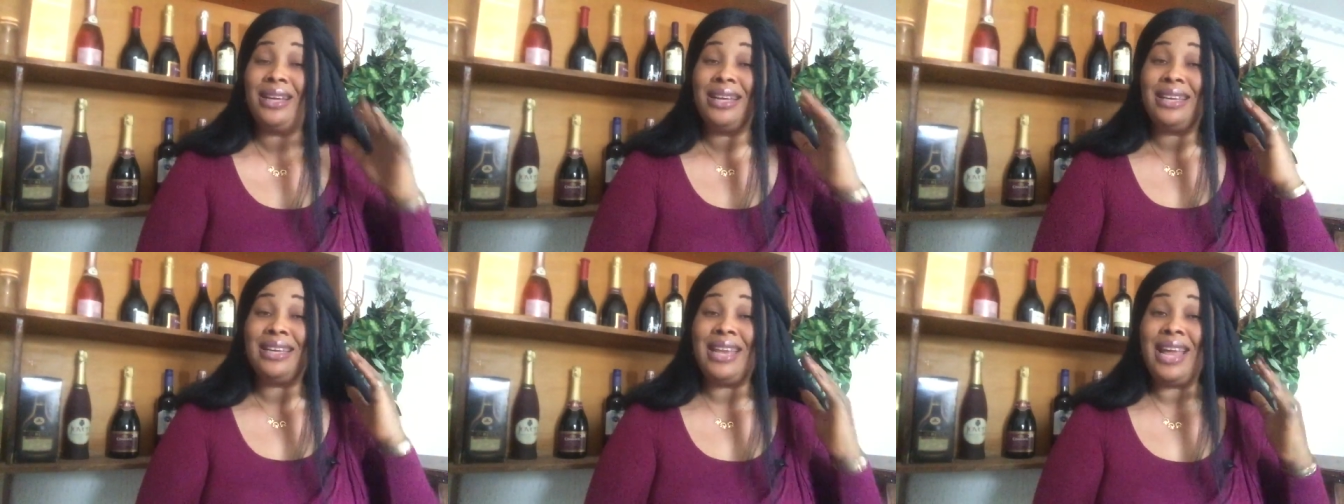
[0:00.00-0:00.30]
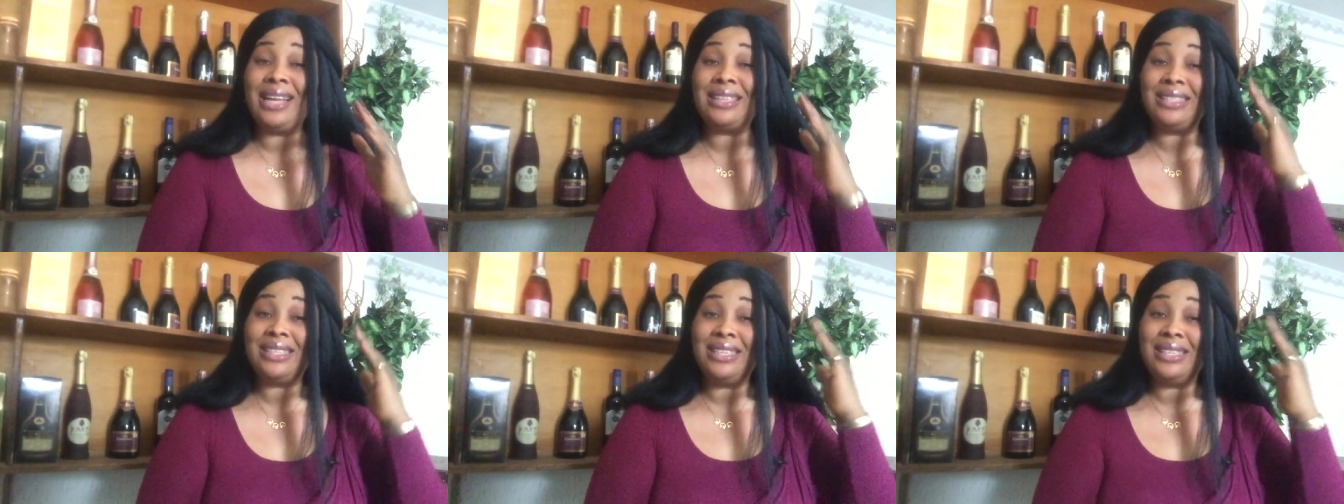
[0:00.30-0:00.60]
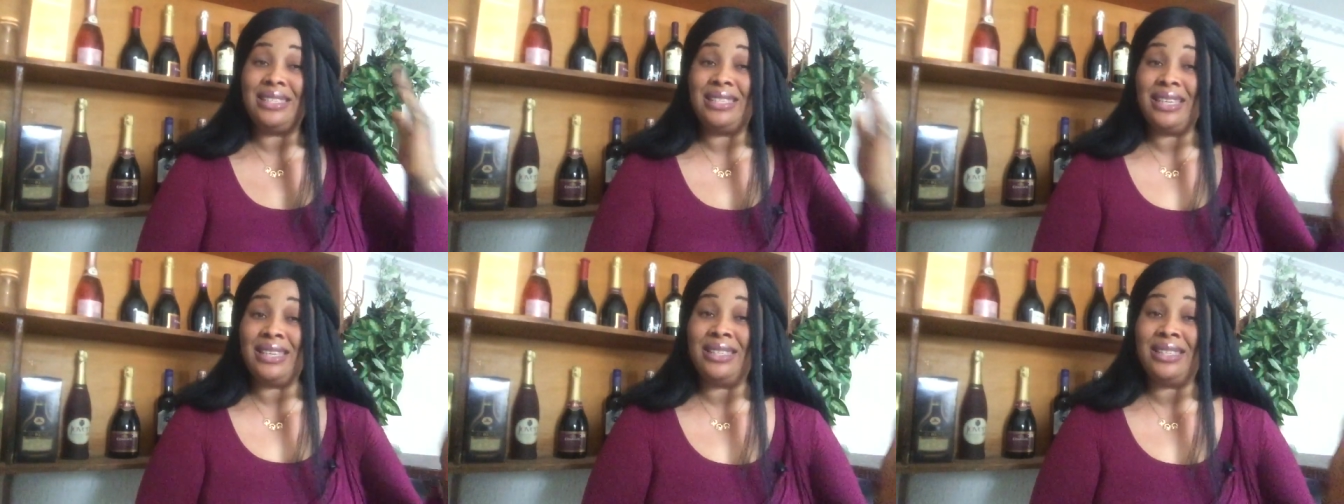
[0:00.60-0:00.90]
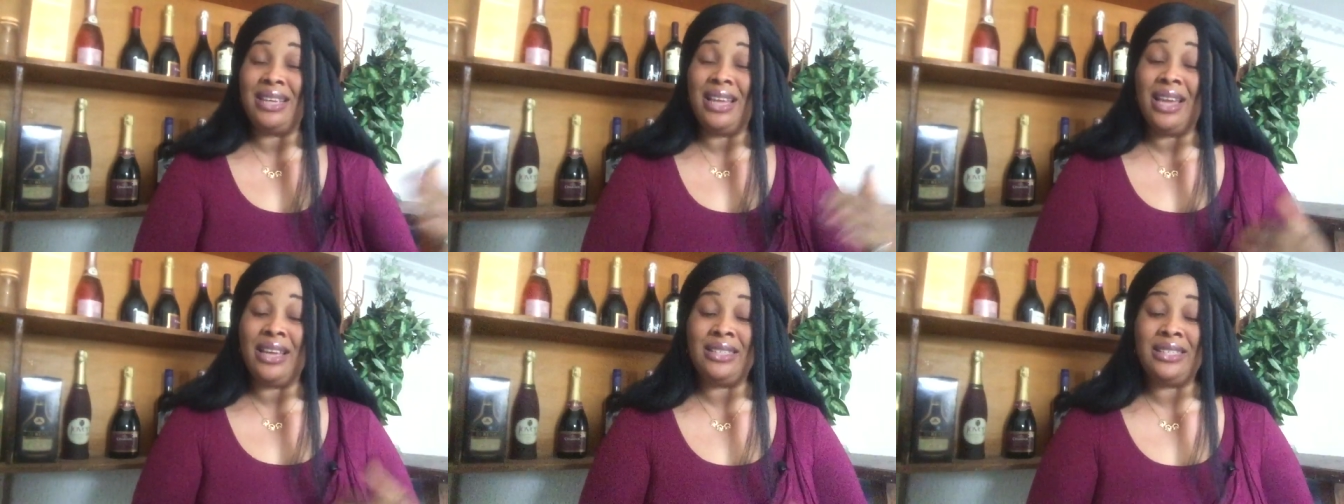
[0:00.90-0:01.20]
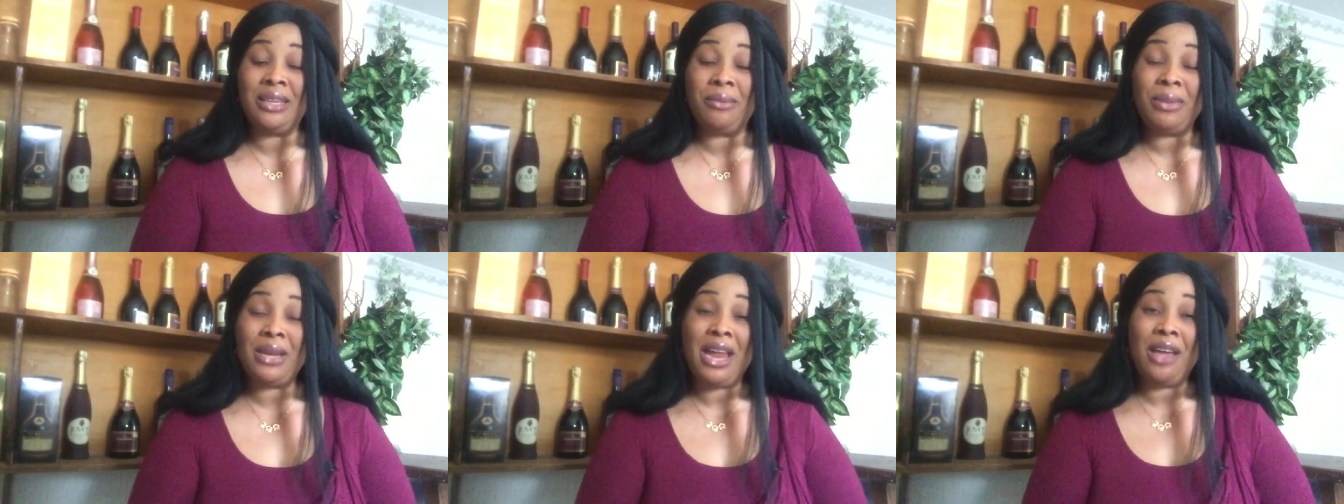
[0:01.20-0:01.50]
That is a
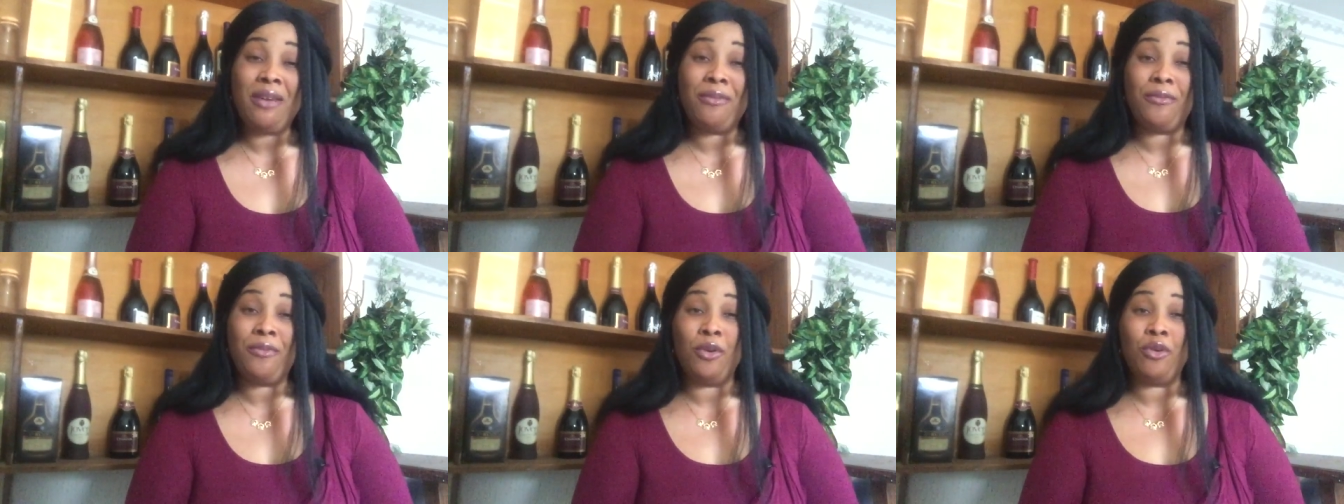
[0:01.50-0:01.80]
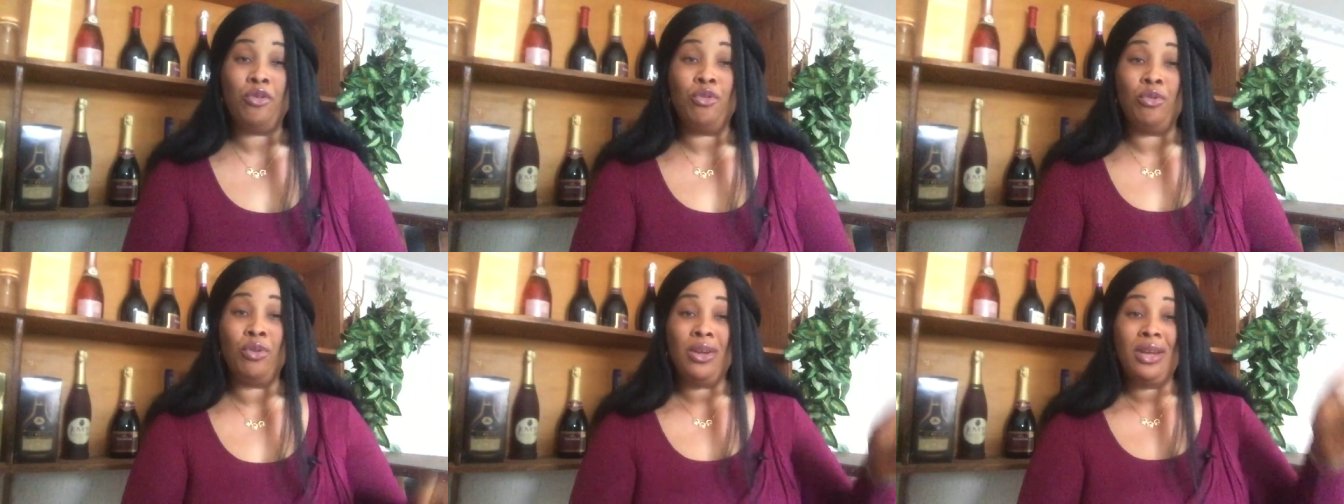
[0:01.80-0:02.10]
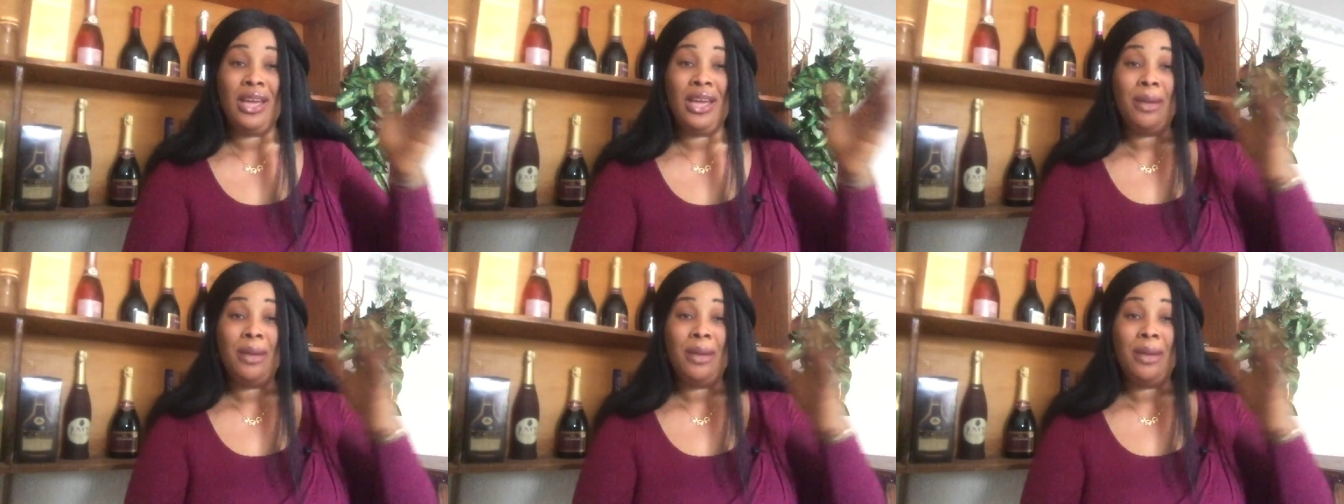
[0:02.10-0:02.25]
Gemini for you,